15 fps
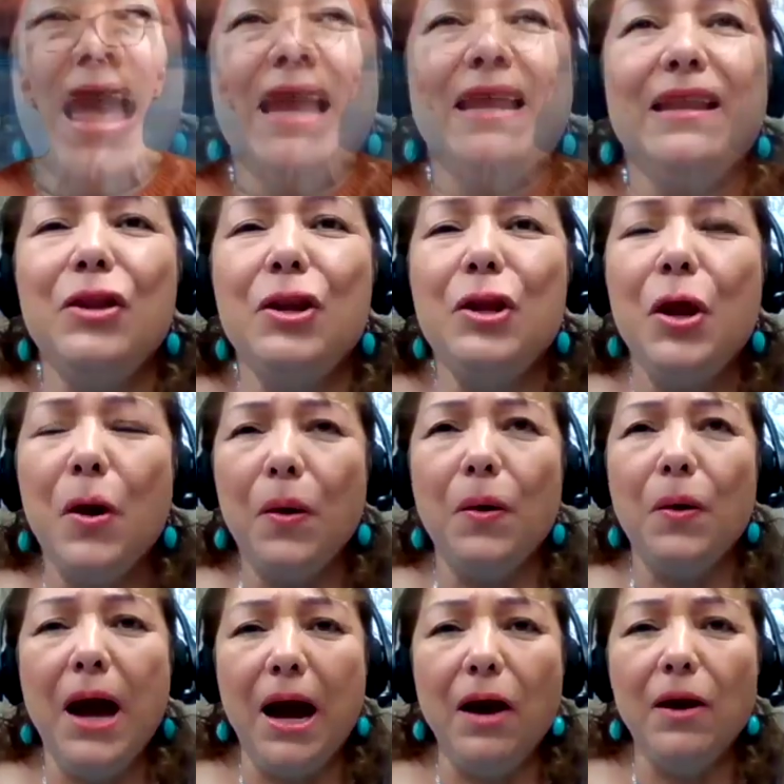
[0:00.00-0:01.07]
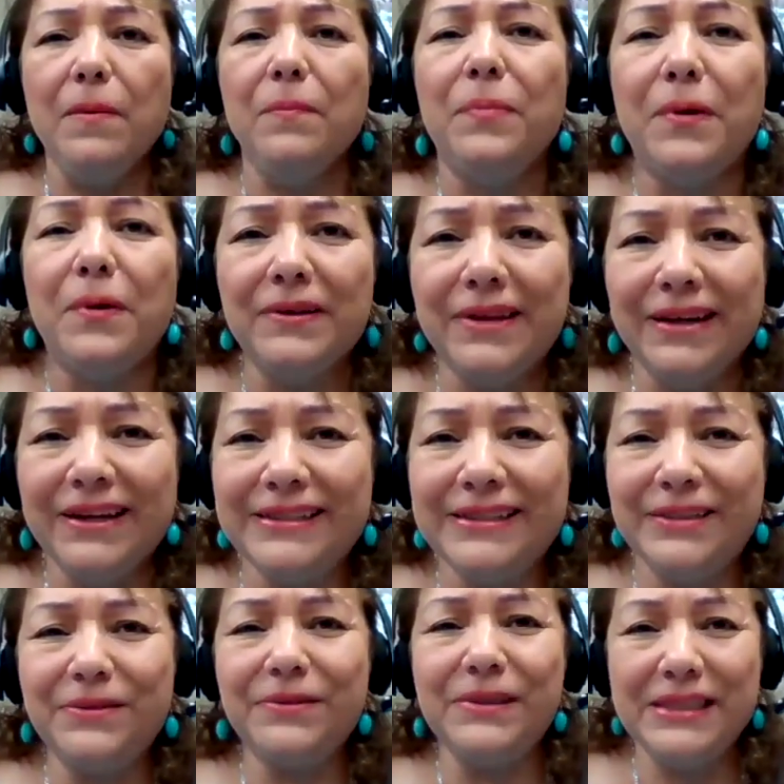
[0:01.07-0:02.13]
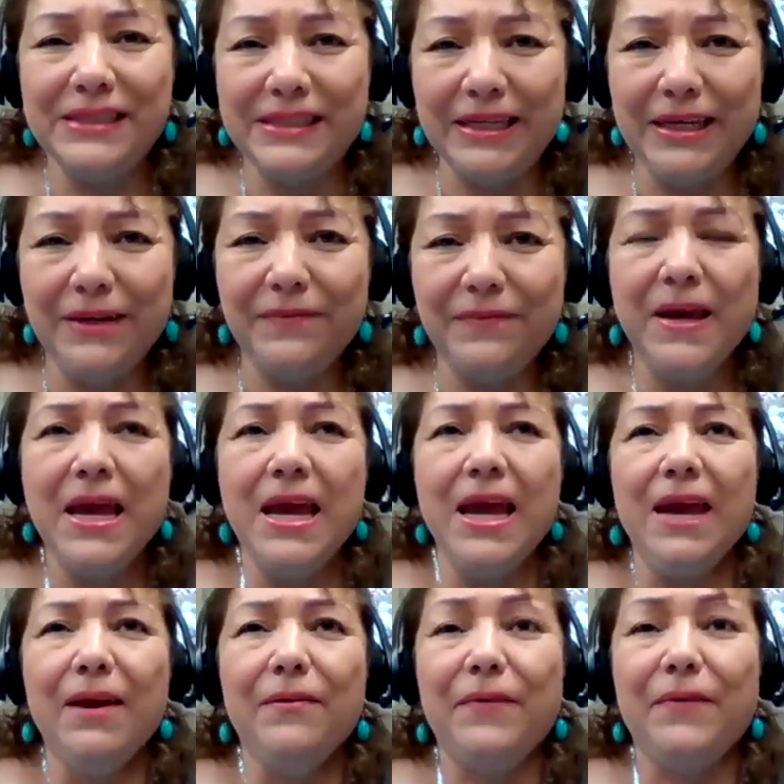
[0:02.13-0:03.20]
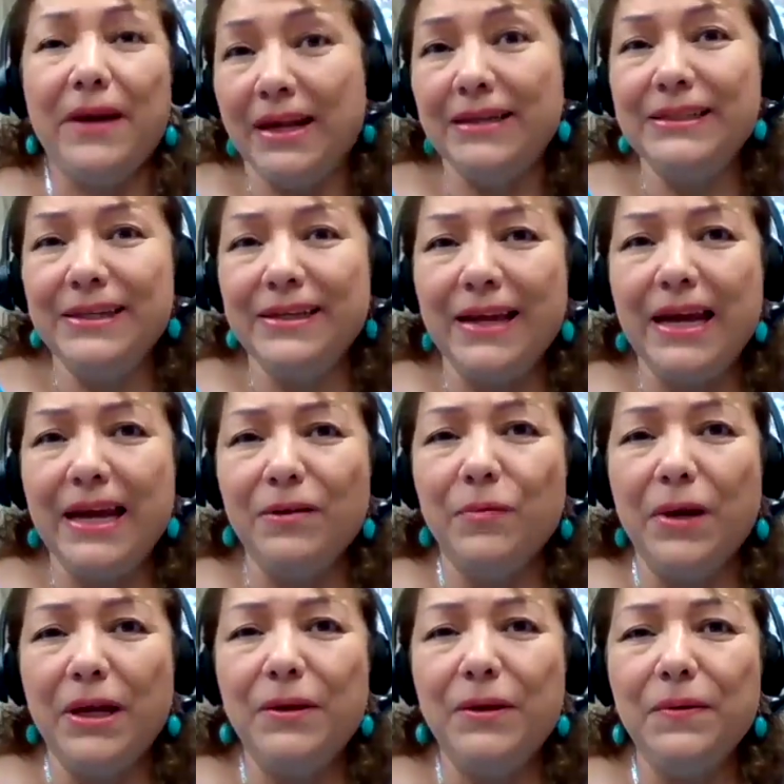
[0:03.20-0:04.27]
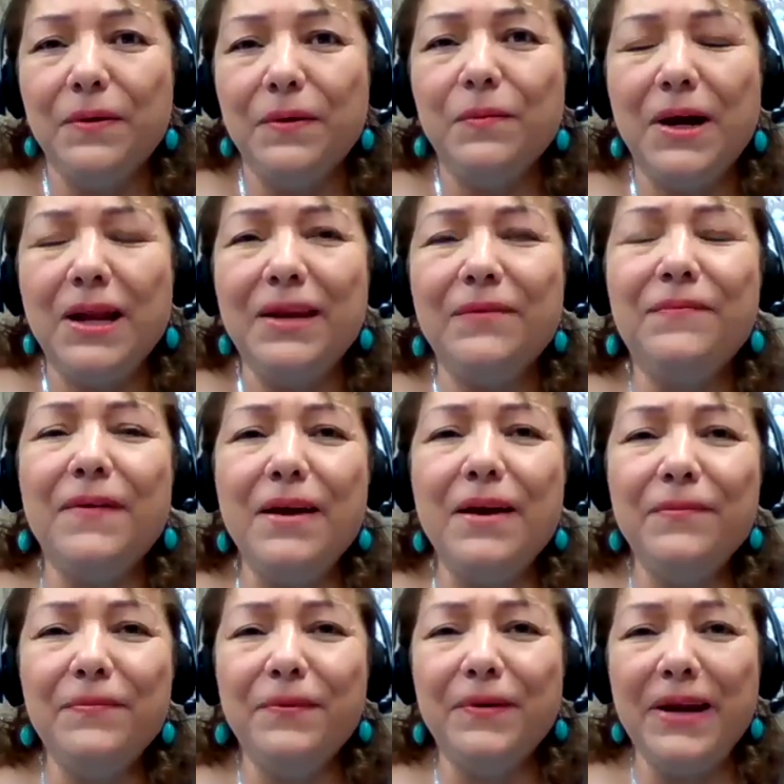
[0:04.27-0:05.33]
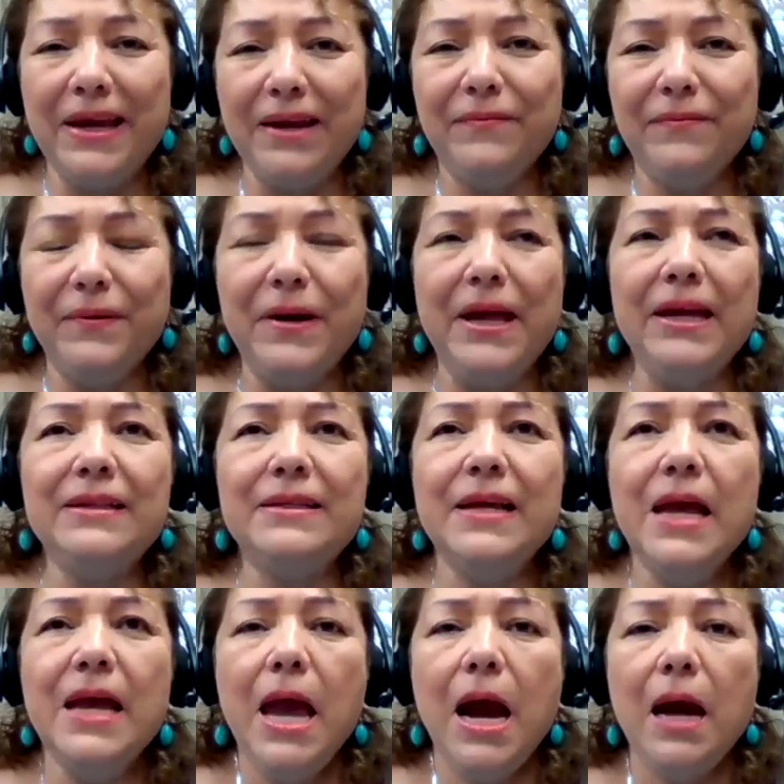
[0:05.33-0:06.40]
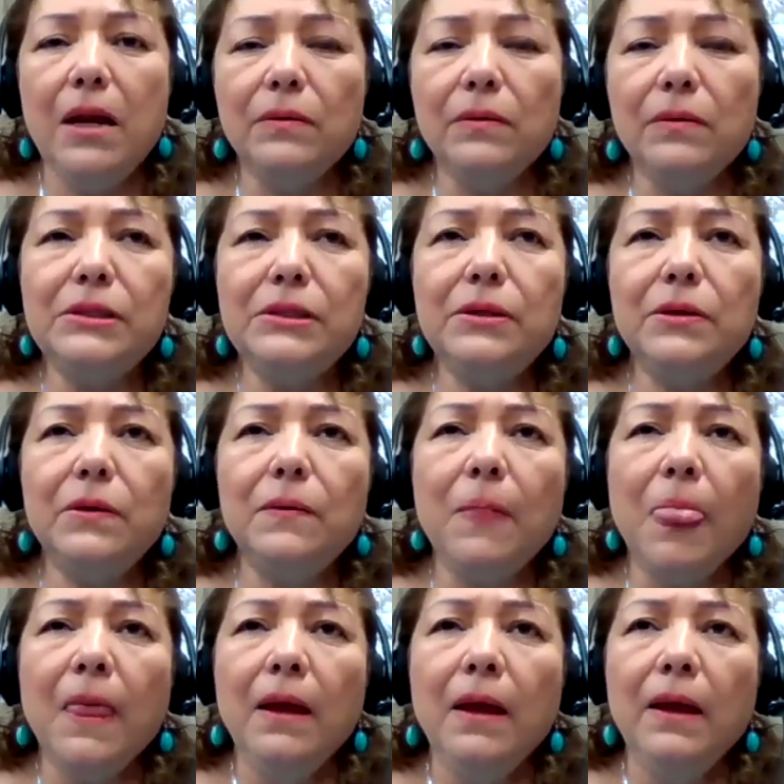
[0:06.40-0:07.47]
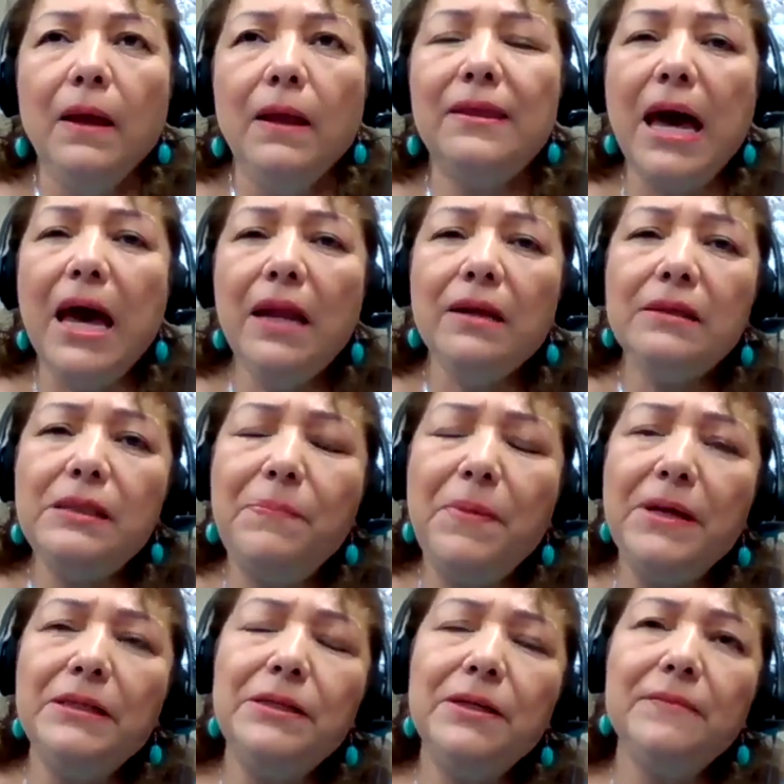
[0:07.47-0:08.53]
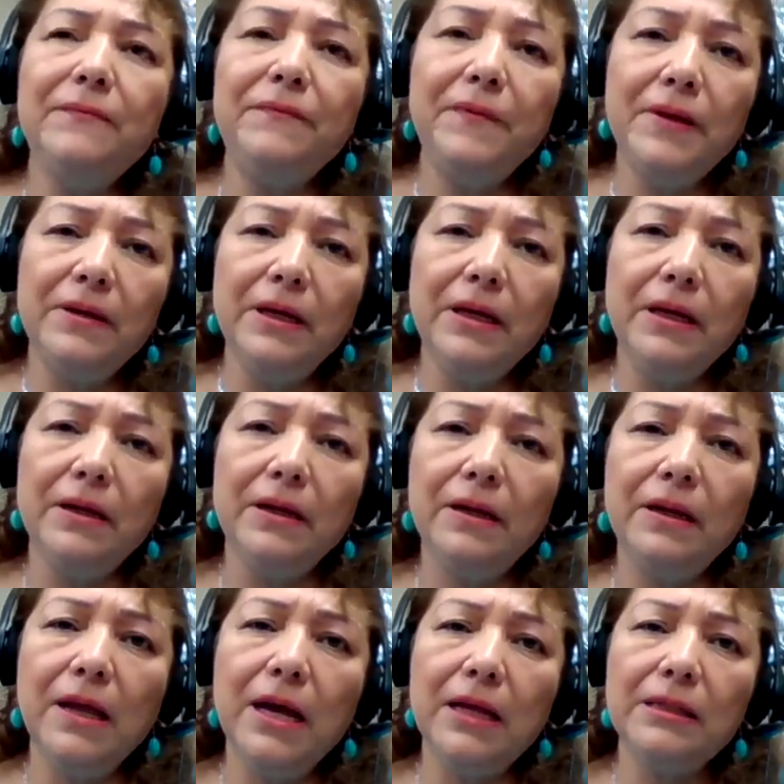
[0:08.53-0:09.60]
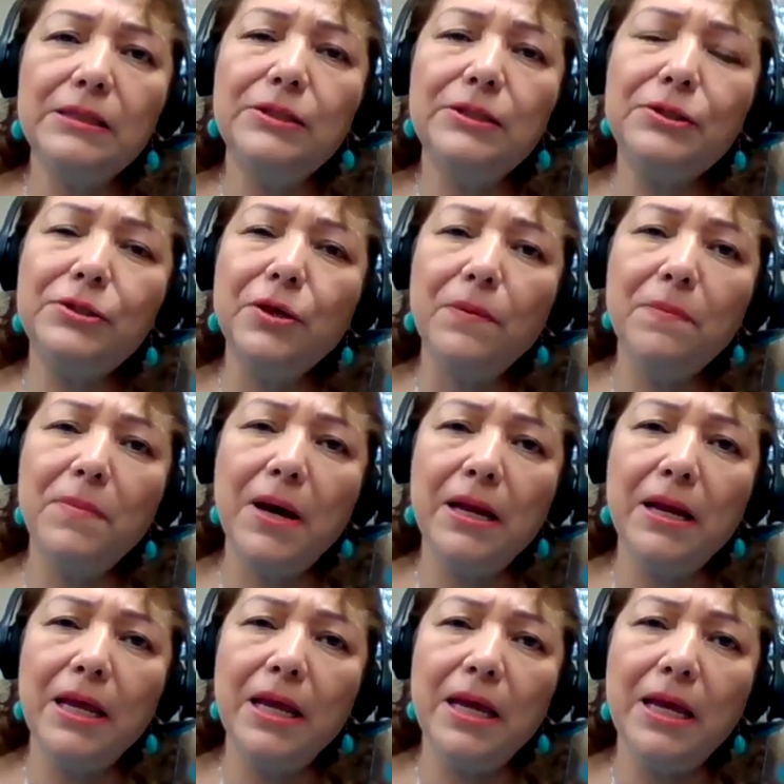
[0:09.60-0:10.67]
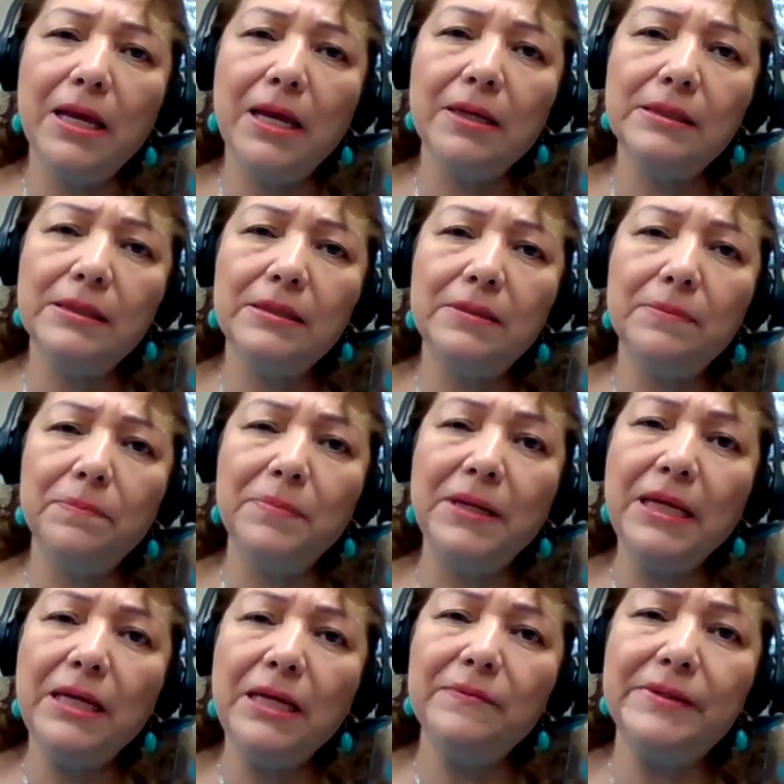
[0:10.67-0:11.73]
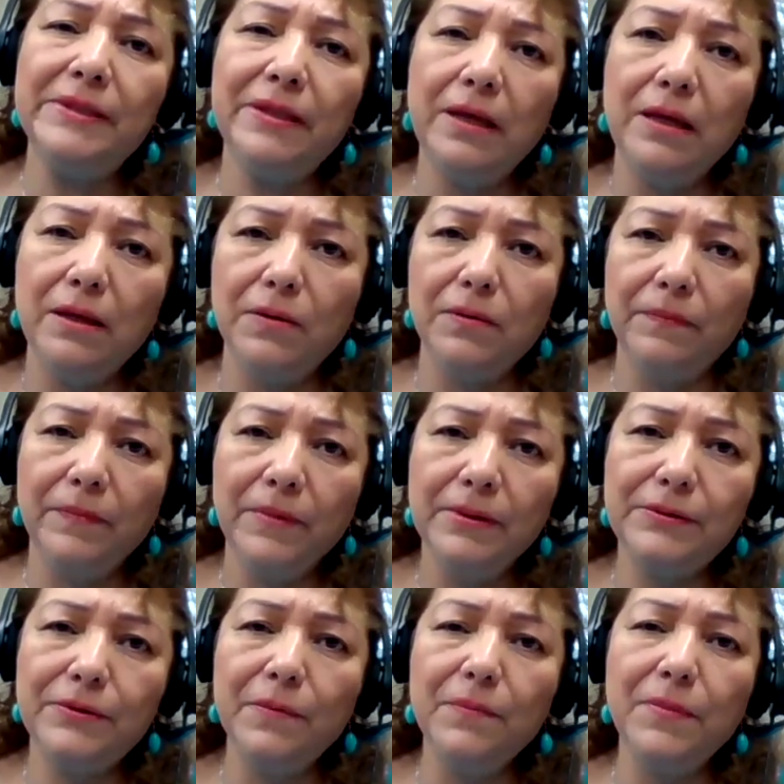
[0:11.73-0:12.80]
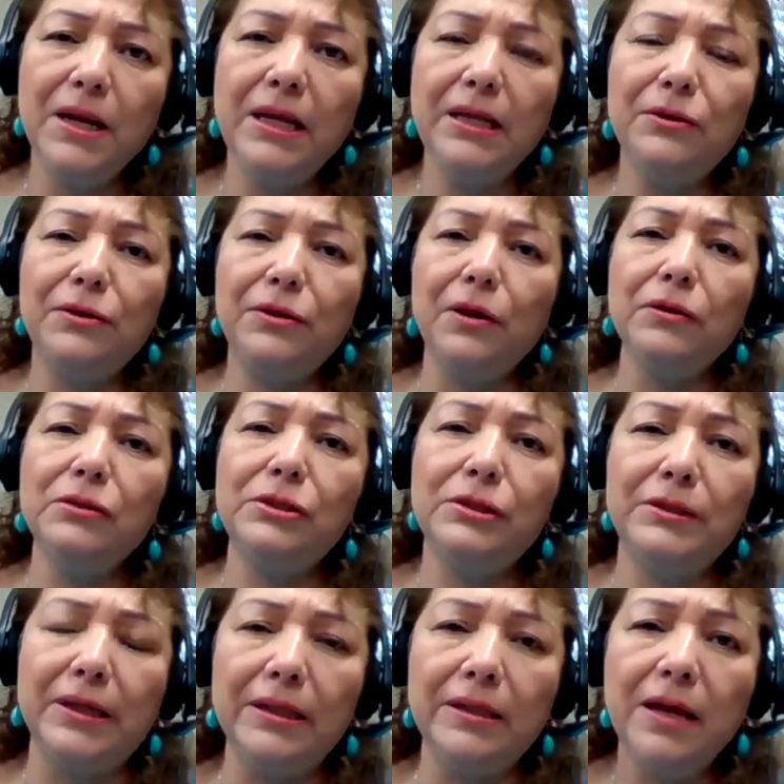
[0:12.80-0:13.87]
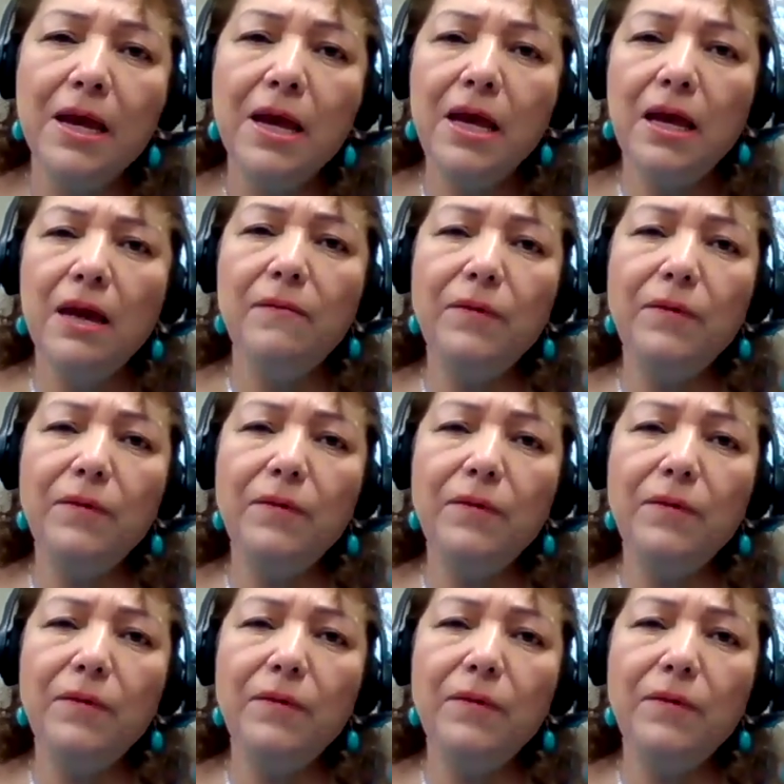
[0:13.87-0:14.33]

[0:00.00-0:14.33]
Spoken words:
I know how important it is to receive financial aid when you don't qualify for it. And also that special feeling that somebody believes in you. Somebody trusts that if